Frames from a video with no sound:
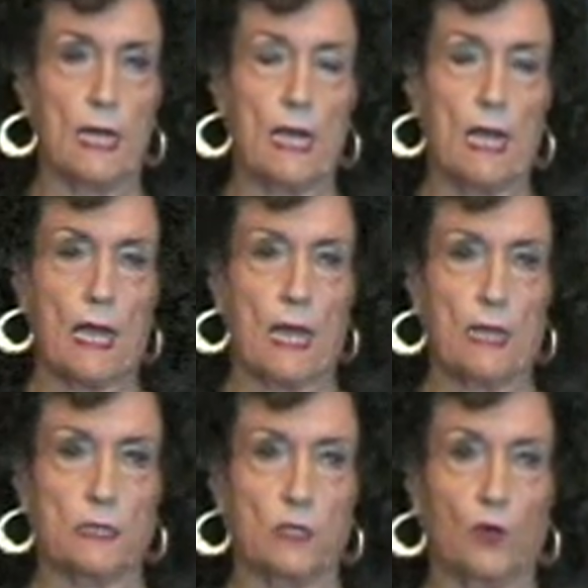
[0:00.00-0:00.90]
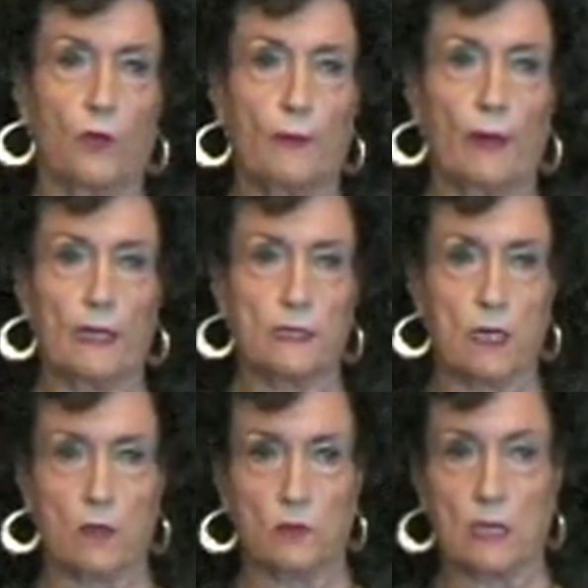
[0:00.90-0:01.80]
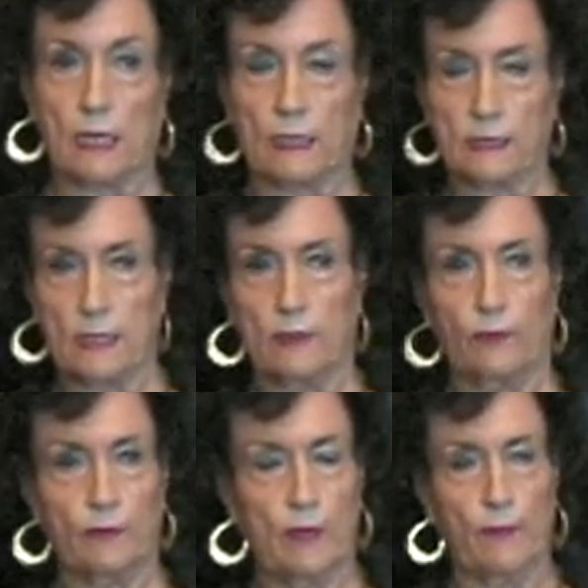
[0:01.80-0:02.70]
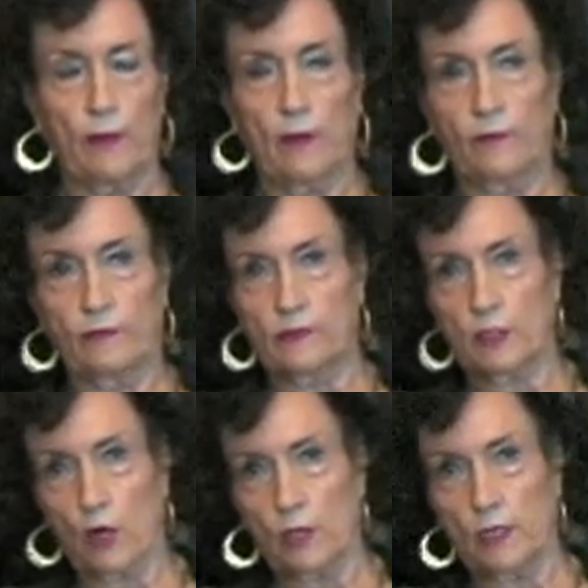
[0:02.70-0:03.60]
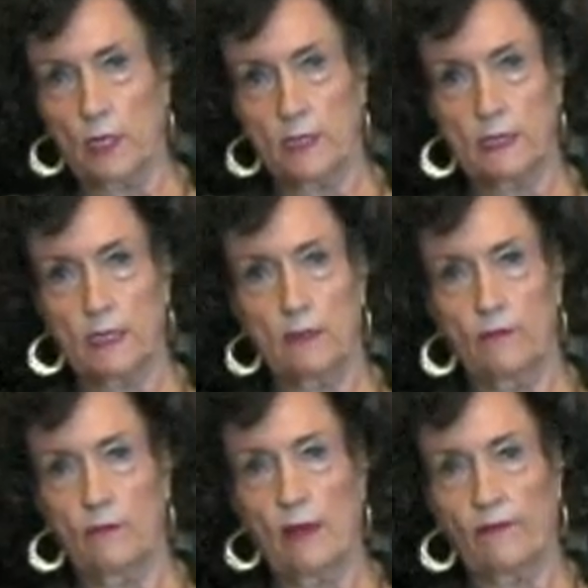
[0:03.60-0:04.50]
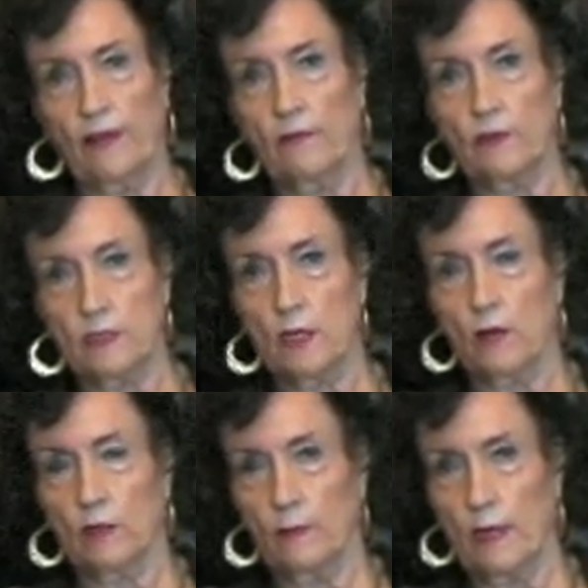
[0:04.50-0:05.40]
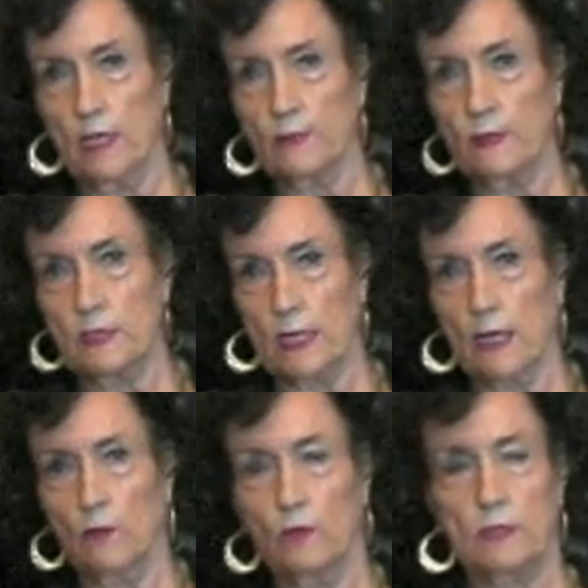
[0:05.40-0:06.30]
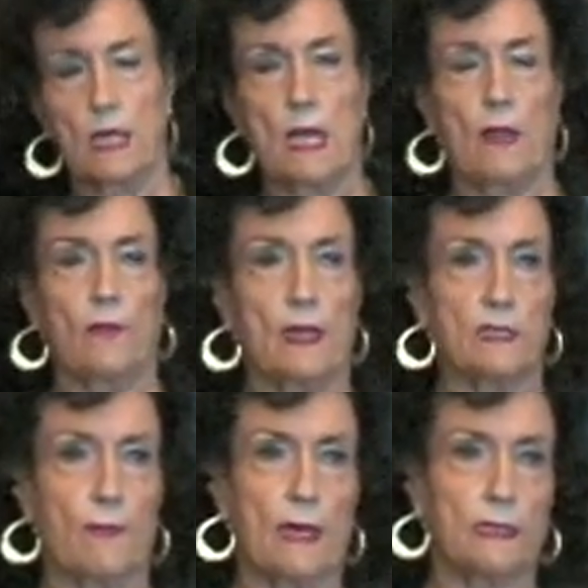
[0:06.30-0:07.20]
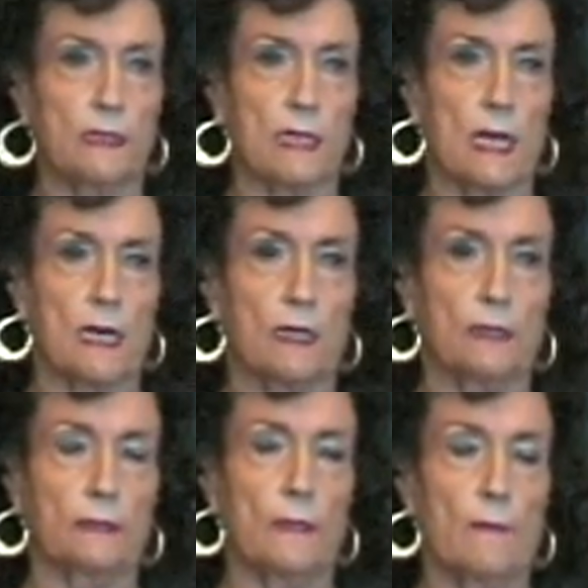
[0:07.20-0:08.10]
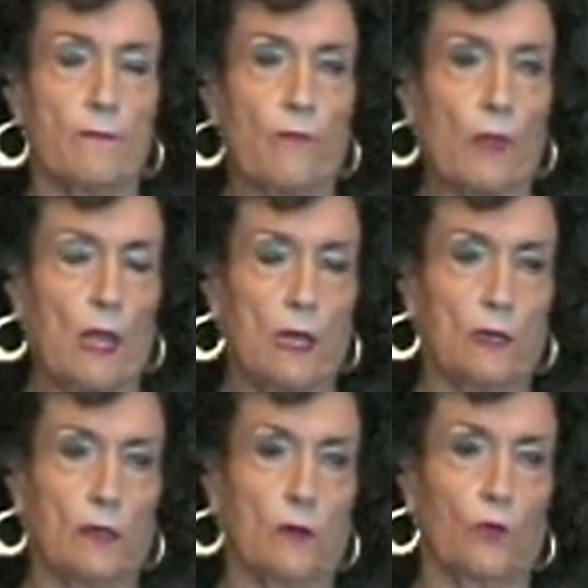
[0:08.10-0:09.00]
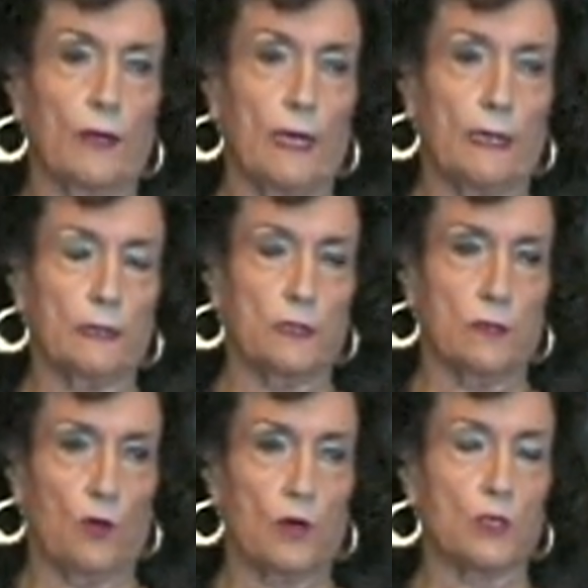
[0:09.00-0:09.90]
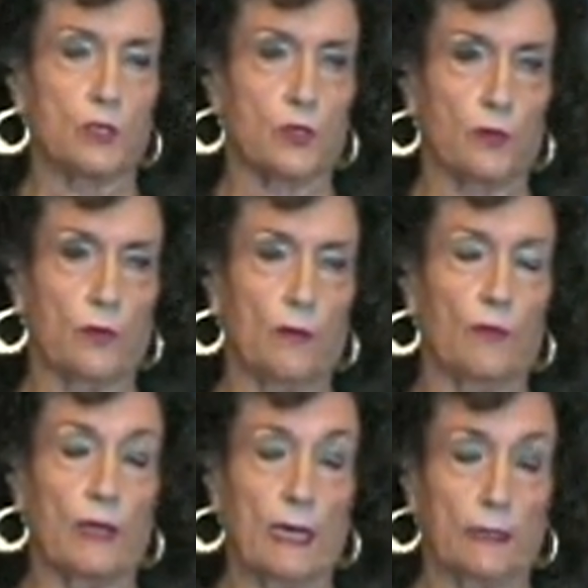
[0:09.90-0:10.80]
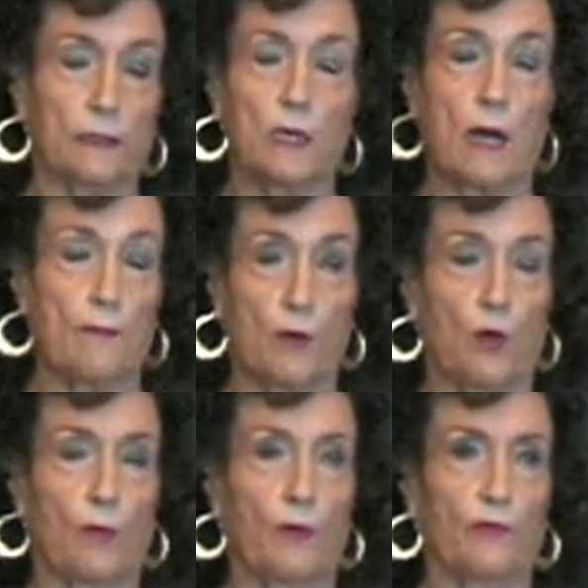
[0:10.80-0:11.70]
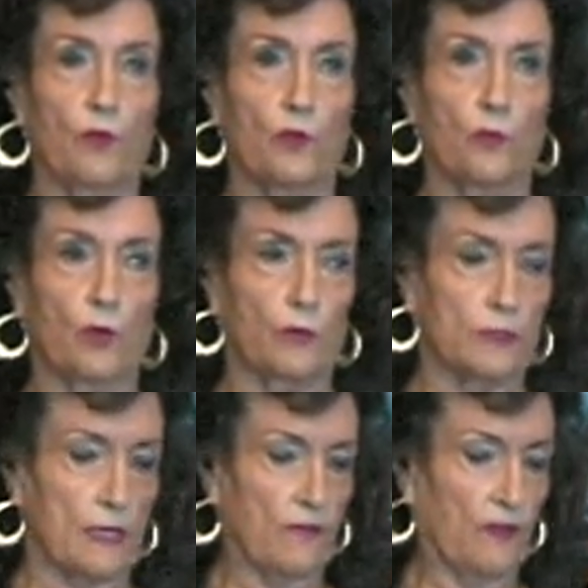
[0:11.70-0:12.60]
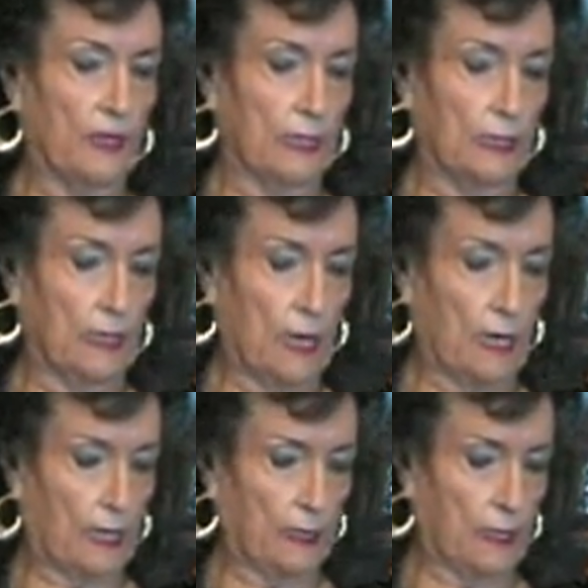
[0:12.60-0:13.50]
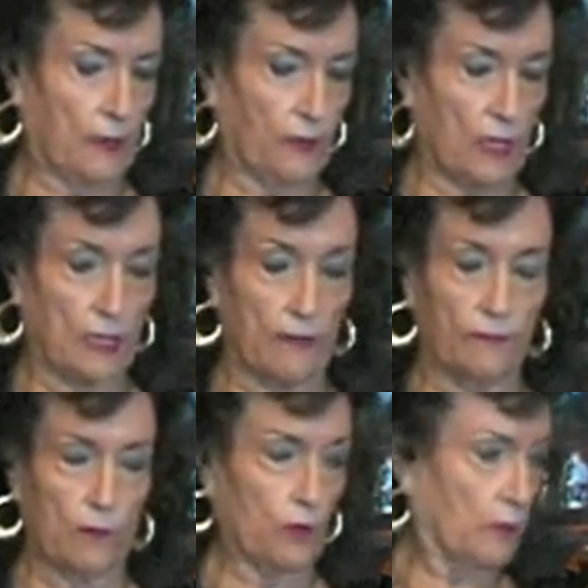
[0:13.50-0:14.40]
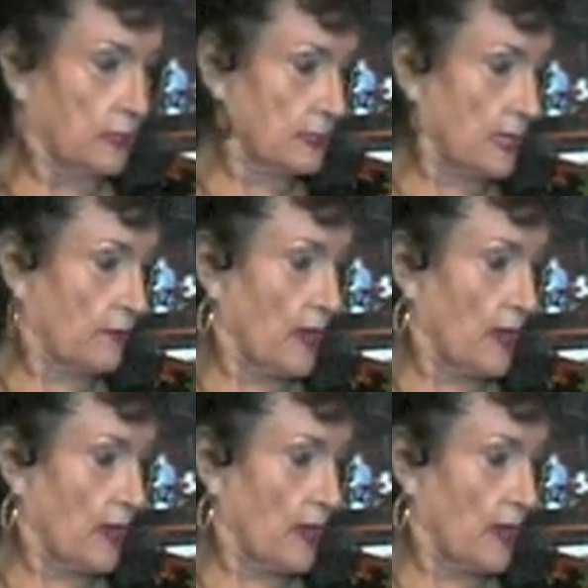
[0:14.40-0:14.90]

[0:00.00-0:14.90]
And so we played songs, like I said, of Stardust, and my favorite song that my husband sang was "That's My Desire," and and uh, we had an orchestra. and uh, we had a combo before the word was invented, and I think I've already said that.